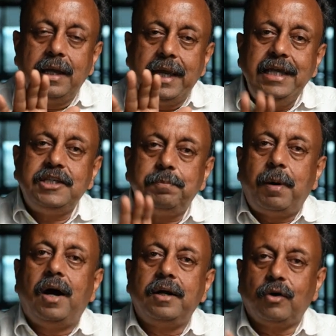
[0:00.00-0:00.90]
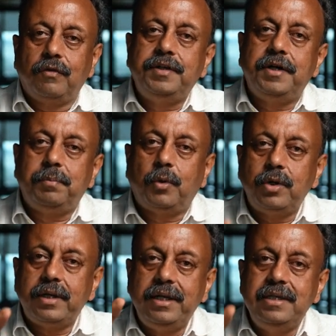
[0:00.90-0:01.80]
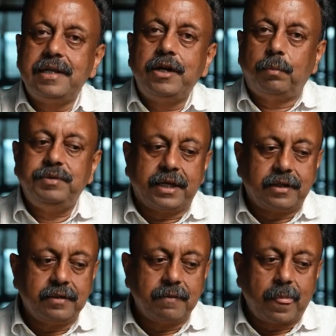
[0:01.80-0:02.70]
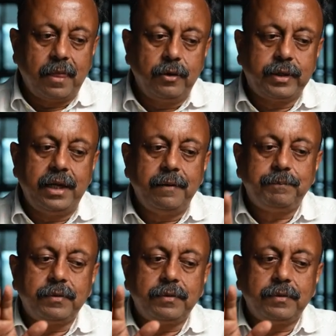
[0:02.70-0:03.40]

Each part of the report is an object. Okay.